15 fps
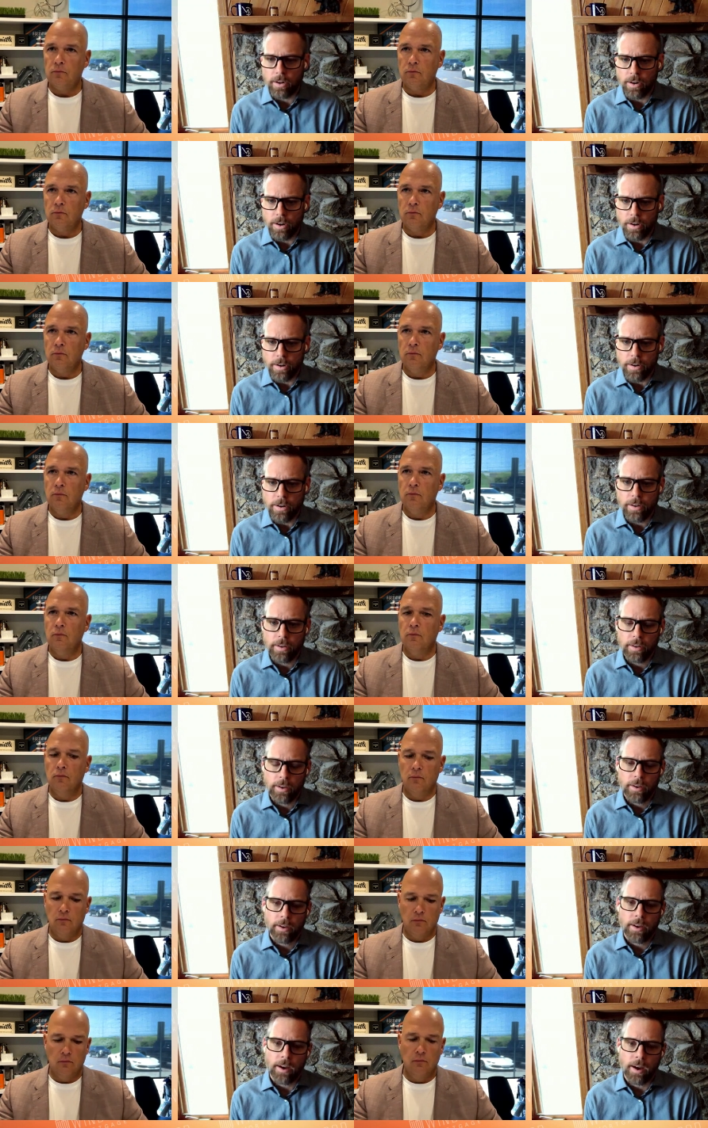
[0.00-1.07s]
Speaker 1: an earned
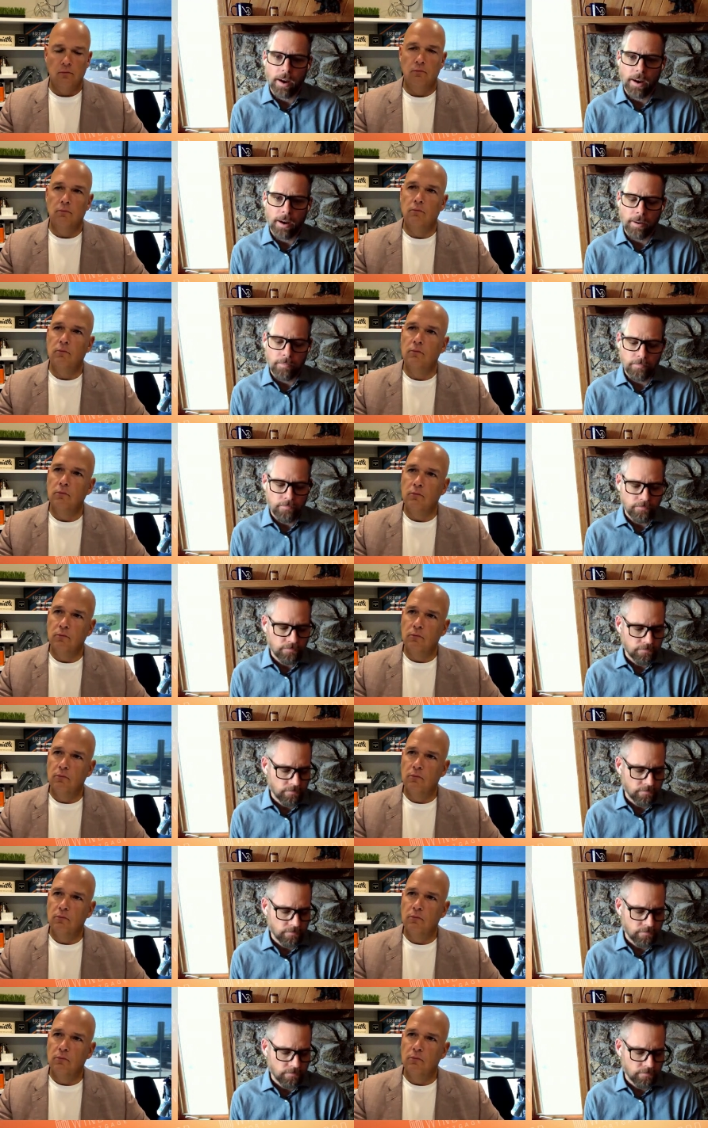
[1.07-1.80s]
um,